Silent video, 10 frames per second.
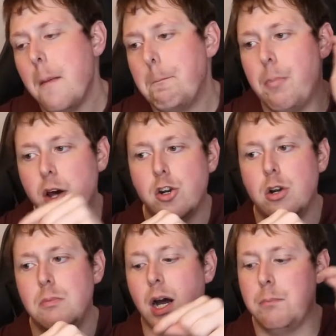butter
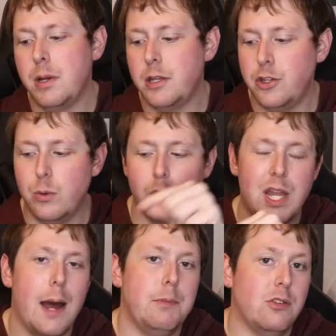them up. You will
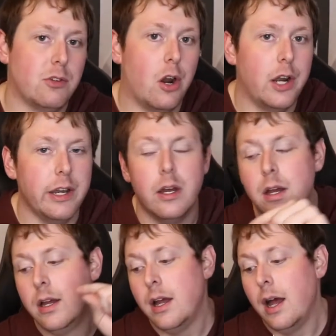not be sorry.
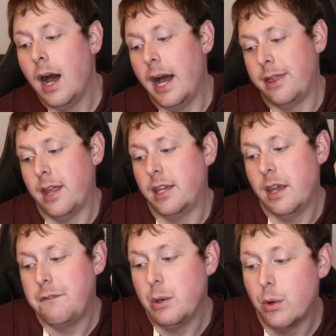I think
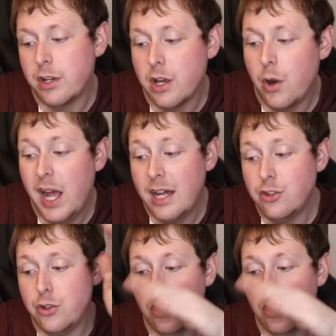if you were to go ahead and do